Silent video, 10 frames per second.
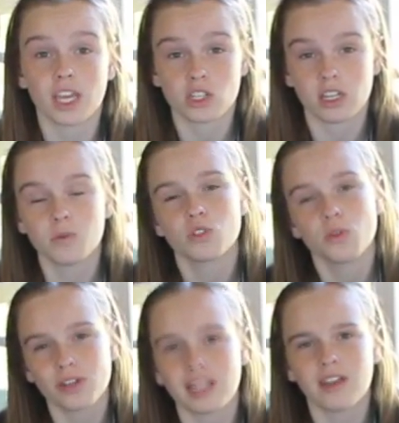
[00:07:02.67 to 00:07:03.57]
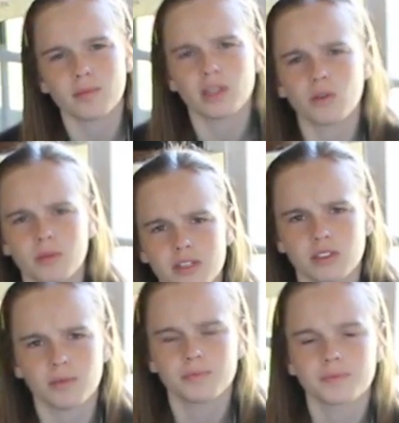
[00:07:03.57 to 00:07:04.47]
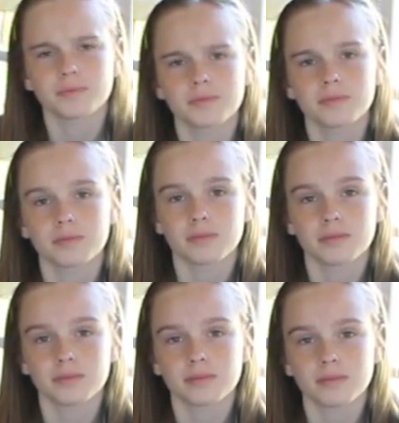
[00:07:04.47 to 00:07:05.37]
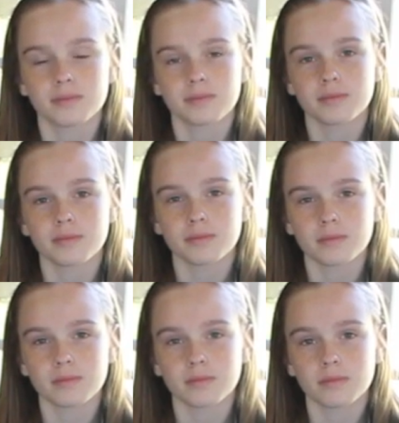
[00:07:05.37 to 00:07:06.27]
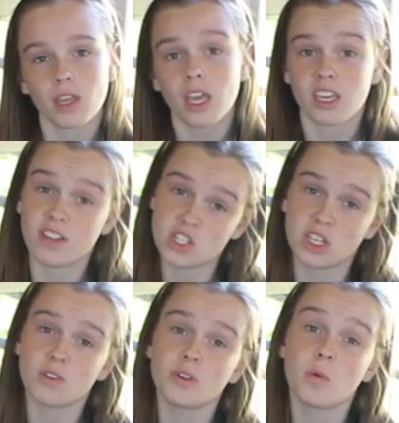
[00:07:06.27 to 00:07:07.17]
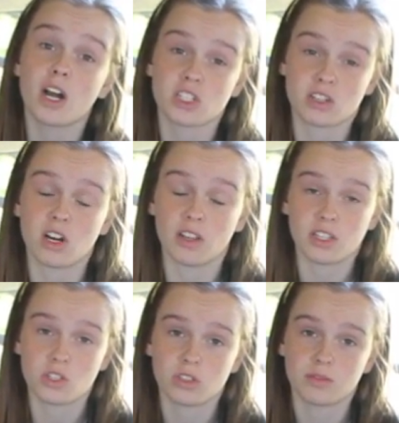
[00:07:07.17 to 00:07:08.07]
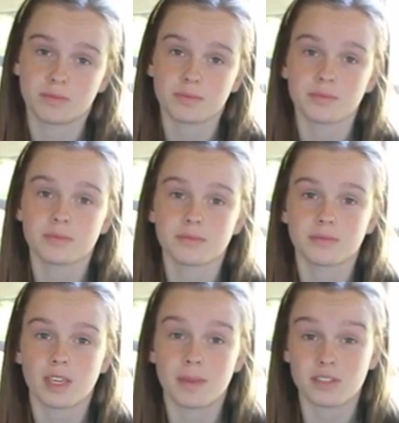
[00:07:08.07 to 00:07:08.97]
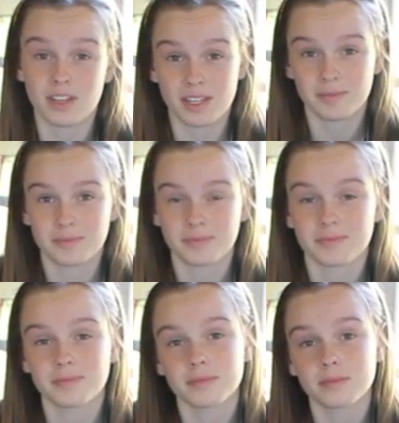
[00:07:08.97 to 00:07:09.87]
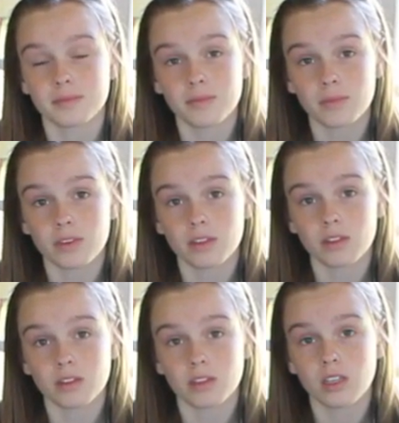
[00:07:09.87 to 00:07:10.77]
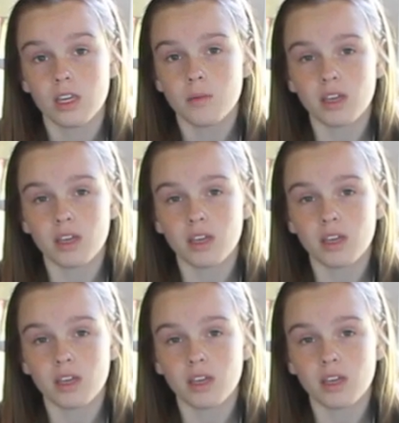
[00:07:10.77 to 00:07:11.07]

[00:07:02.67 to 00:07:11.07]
McGuffey attended public school but also received special tutoring in Latin from a local minister. He eventually enrolled in Washington College in Pennsylvania.